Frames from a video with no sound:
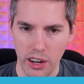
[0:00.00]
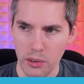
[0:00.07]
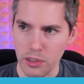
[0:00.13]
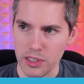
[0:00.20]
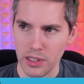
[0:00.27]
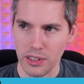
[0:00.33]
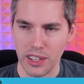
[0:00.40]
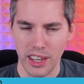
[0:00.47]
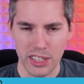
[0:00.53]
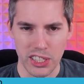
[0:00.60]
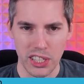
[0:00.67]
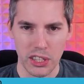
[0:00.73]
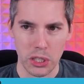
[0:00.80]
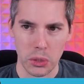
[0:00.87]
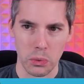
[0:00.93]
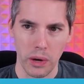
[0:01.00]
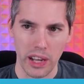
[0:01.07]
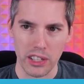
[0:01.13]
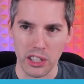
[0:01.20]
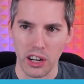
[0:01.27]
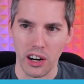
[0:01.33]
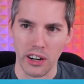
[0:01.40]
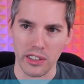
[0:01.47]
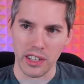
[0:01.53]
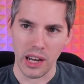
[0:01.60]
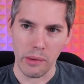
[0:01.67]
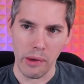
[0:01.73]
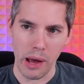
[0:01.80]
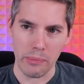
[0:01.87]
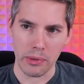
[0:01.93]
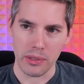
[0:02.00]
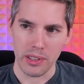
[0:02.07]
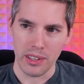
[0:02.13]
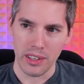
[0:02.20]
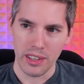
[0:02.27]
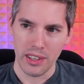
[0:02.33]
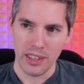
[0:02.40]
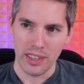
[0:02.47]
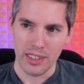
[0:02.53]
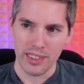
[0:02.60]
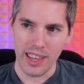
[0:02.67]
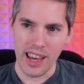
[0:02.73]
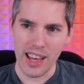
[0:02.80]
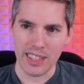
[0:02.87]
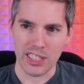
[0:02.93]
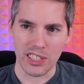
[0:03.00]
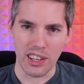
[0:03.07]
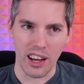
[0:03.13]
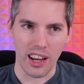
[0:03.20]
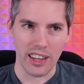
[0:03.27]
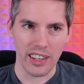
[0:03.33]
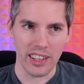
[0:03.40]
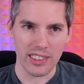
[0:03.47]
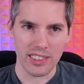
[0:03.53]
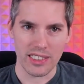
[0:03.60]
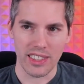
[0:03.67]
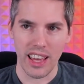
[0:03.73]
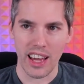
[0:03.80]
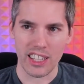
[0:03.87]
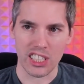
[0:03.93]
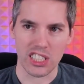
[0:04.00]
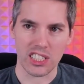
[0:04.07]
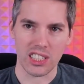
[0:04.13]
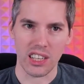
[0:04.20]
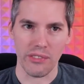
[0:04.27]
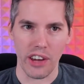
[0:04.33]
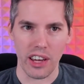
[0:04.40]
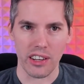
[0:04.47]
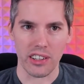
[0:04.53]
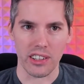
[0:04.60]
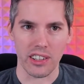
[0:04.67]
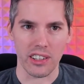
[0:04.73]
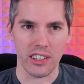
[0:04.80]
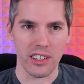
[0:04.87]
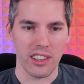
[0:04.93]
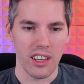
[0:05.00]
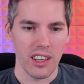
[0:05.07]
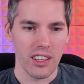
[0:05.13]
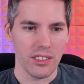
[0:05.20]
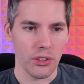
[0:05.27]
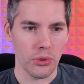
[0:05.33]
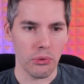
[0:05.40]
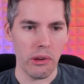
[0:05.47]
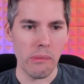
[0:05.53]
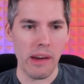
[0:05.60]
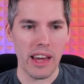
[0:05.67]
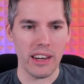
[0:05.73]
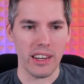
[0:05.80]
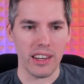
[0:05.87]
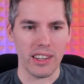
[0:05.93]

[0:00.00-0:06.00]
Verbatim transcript: it was. Like, I see this red card come up. That's not it. The Excavator. The three mana